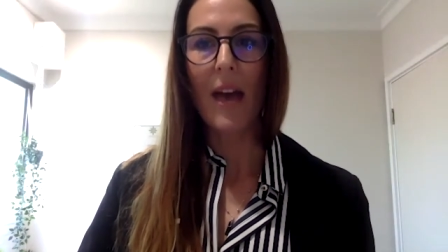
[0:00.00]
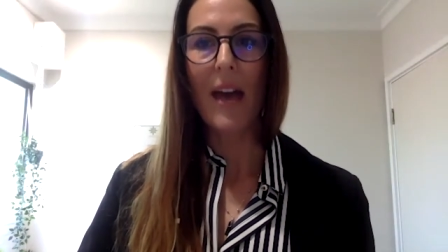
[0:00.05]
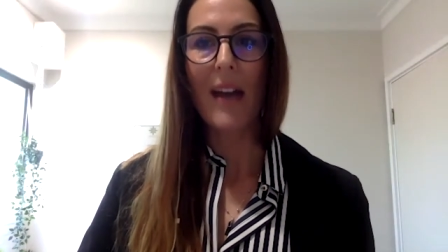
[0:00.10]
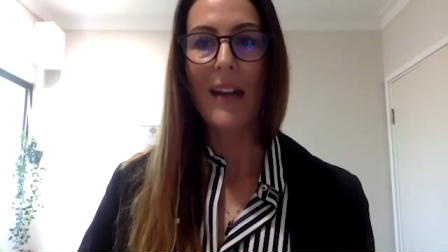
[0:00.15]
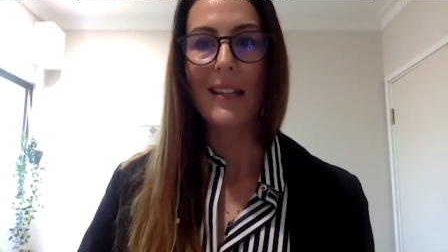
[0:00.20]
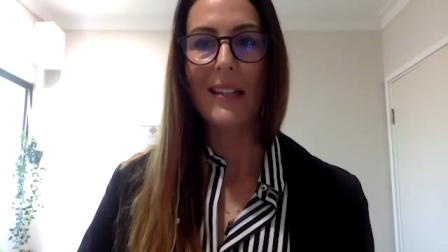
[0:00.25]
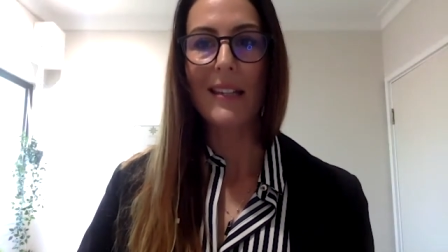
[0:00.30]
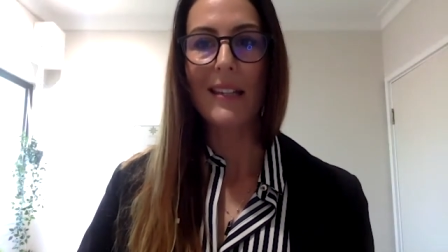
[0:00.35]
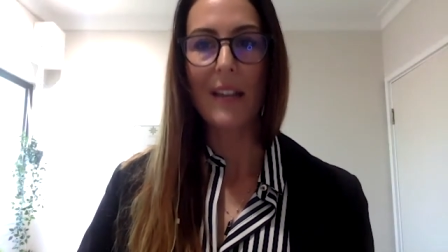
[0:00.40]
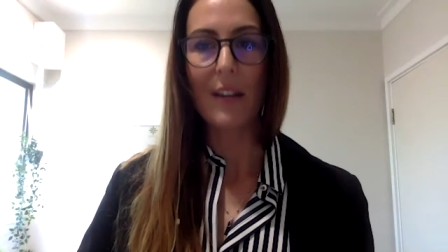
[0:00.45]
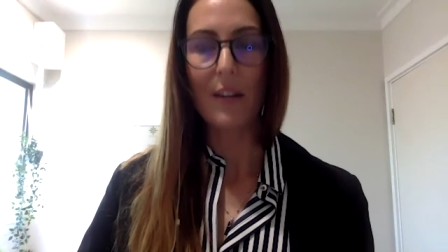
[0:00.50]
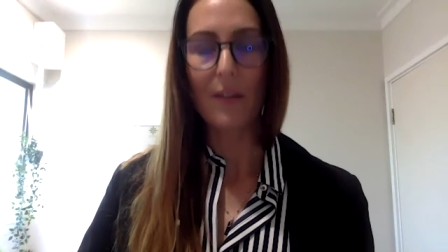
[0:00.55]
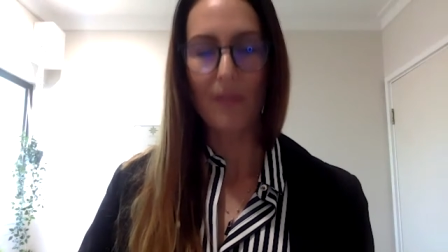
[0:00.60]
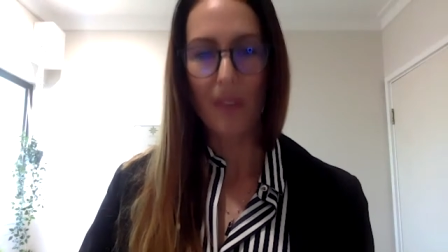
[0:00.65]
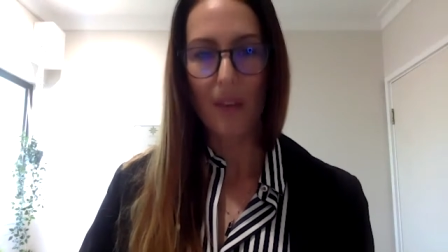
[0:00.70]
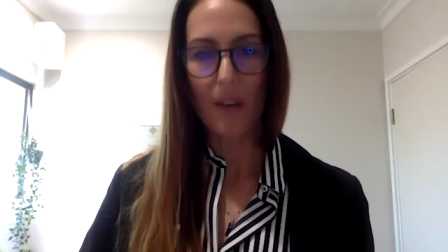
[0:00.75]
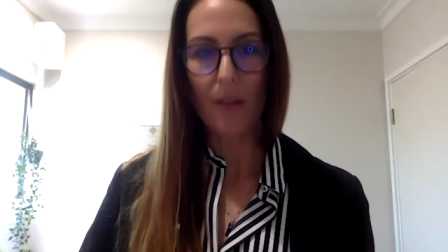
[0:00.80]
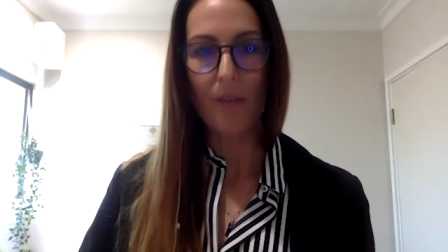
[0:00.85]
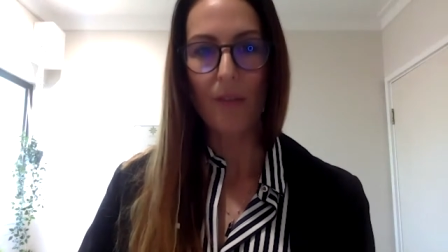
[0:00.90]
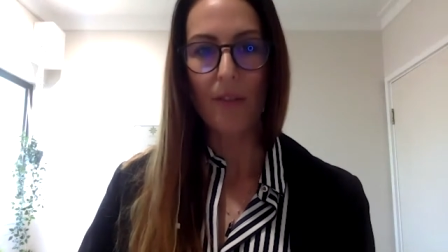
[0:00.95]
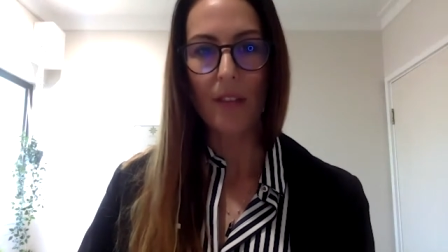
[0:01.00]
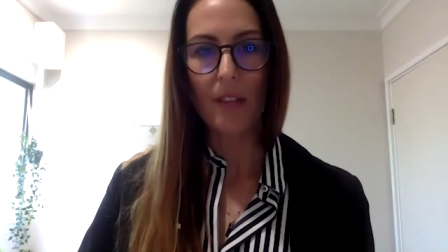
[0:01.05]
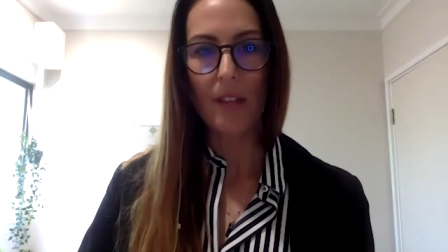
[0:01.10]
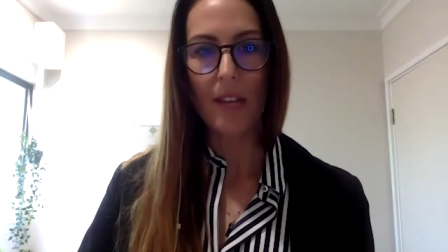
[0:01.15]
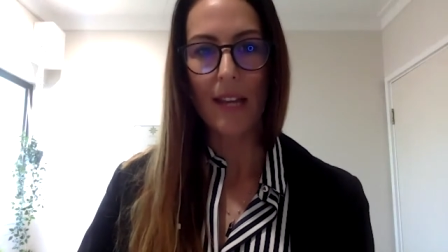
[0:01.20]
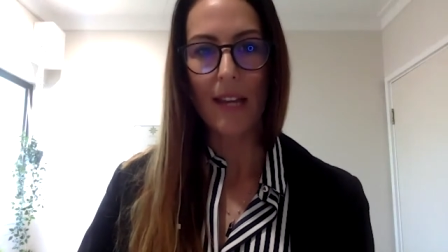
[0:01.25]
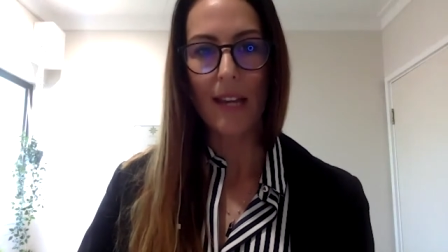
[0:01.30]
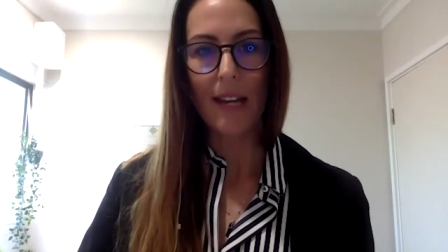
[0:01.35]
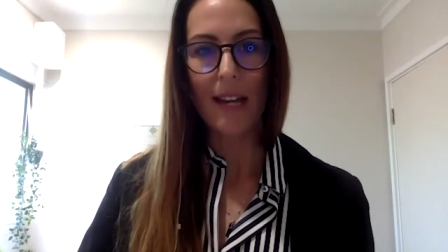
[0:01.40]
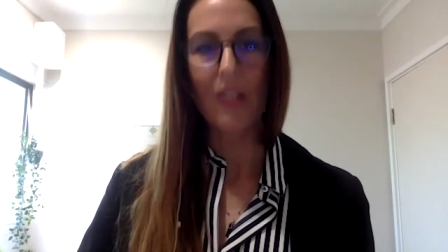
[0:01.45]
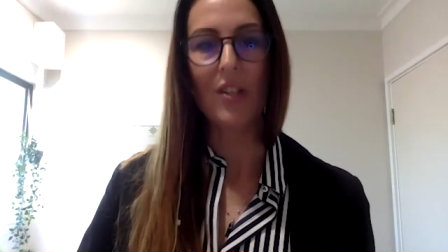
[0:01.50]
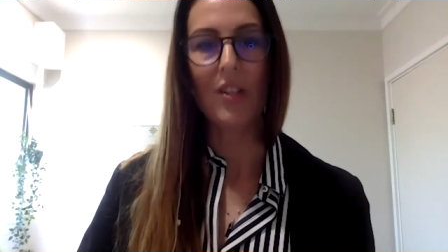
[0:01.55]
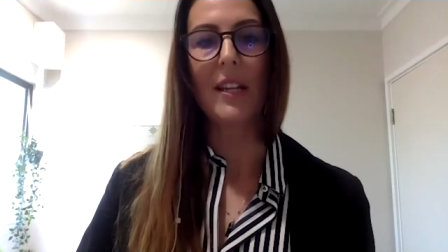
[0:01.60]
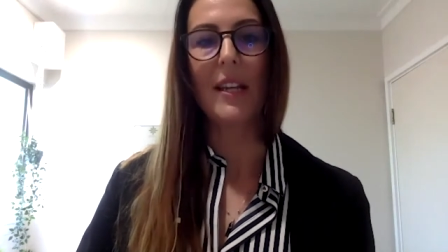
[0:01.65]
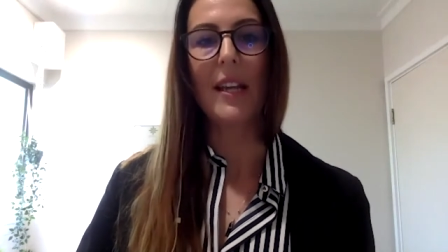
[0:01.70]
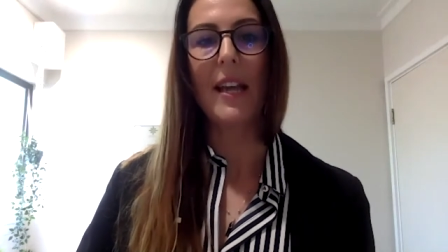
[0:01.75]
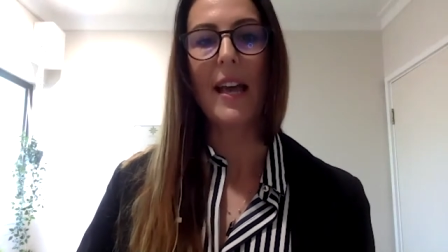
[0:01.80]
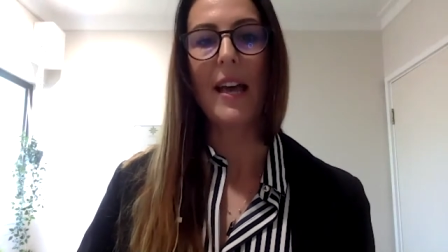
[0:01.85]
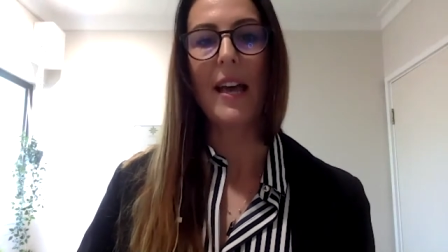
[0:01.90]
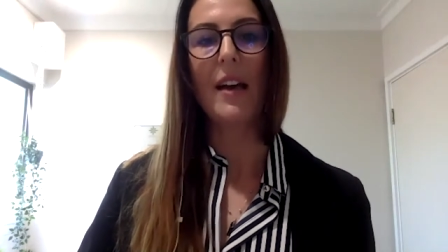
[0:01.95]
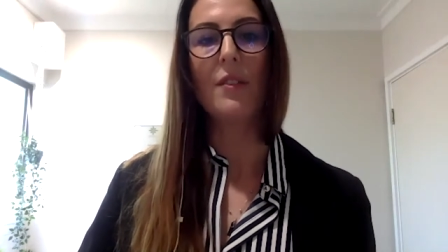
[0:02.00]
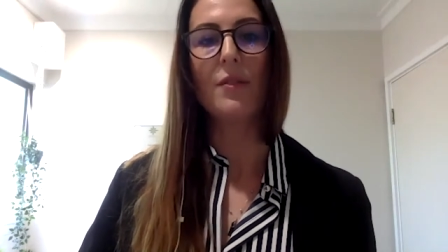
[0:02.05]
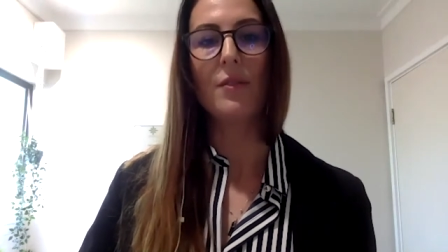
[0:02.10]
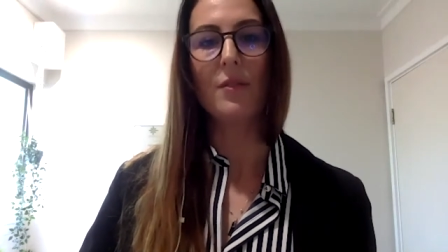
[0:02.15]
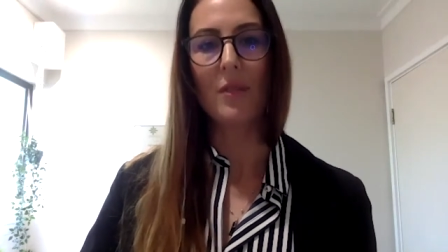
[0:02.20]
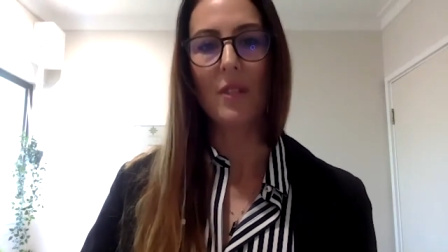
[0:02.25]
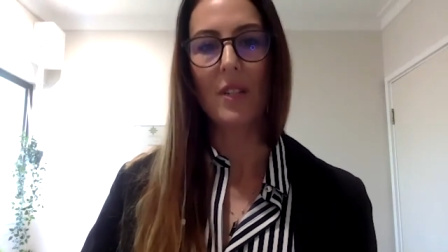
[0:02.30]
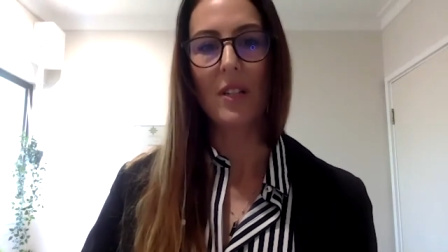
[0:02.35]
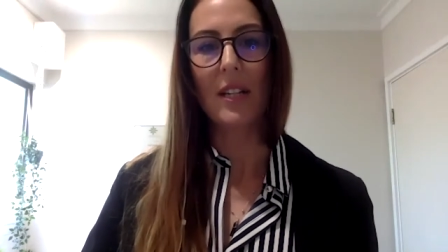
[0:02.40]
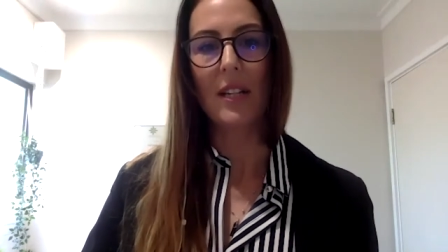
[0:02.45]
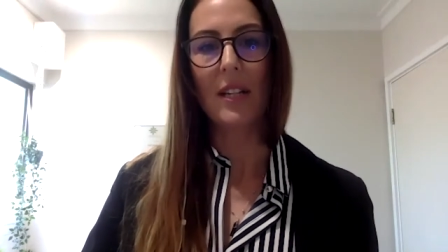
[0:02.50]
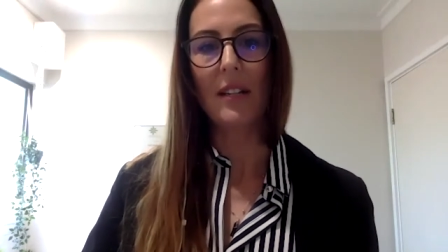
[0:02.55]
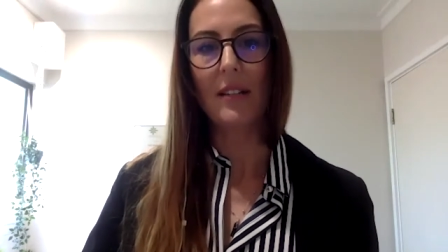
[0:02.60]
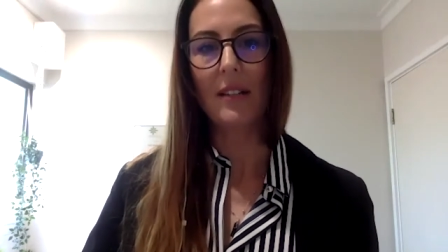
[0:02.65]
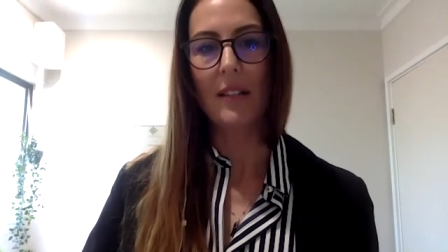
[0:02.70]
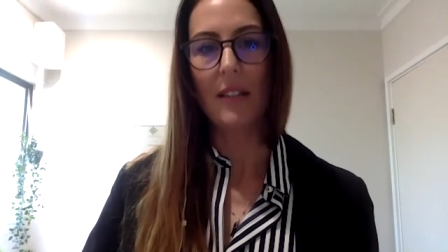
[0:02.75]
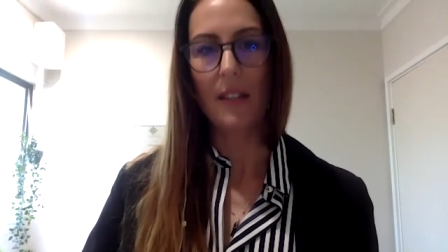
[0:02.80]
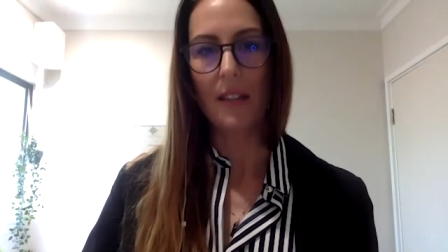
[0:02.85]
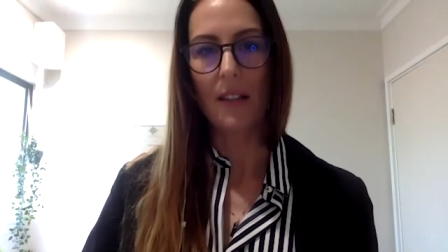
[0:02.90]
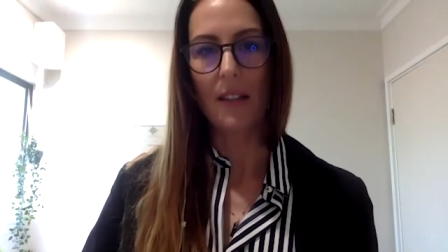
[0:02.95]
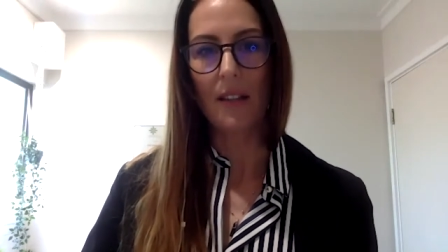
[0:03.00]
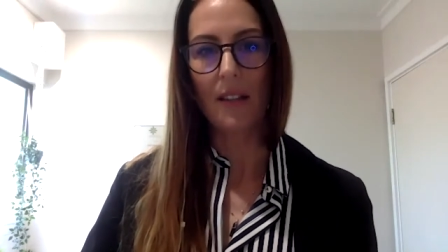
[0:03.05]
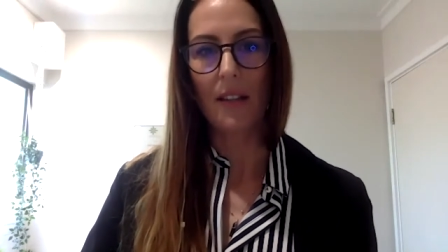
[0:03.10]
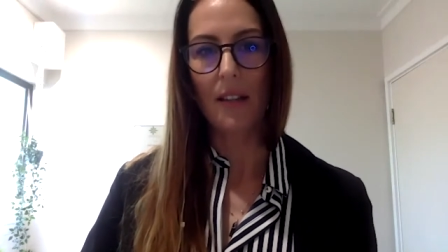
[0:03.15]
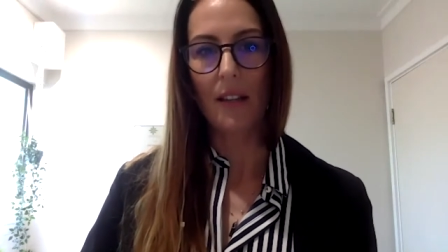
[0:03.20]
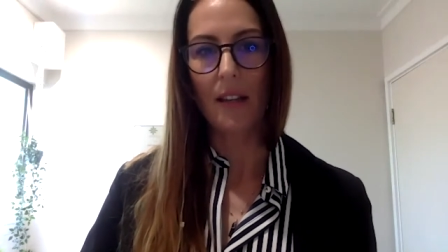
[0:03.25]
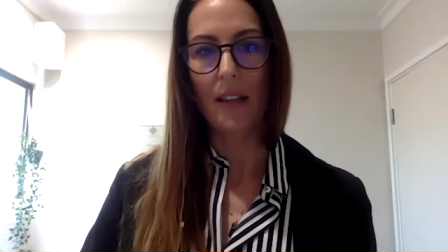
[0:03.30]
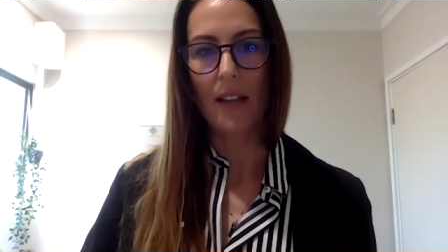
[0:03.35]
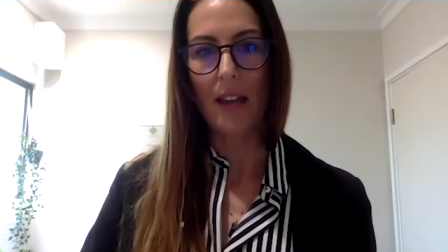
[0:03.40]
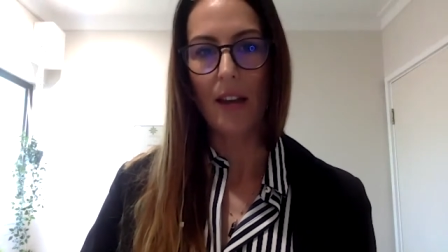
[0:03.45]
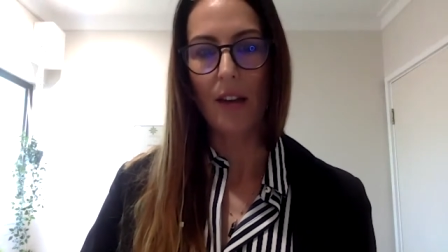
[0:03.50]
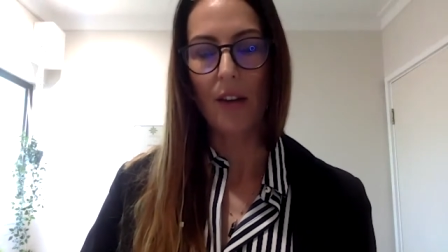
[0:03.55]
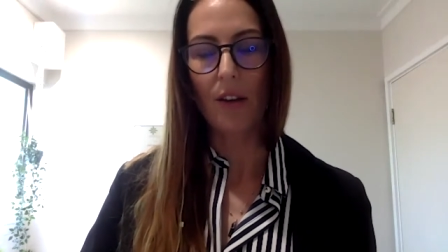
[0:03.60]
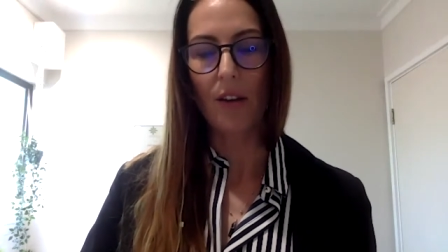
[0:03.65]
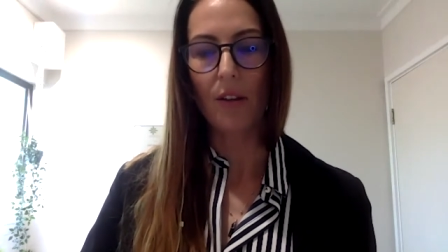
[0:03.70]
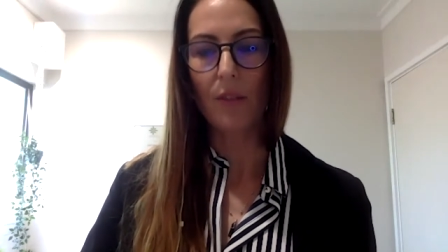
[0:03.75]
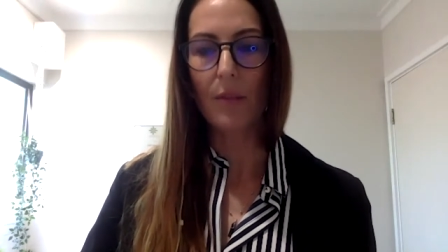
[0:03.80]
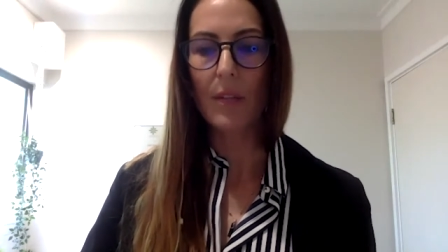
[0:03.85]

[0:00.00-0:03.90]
at a state of health that they can actually handle the, de- the, the keto?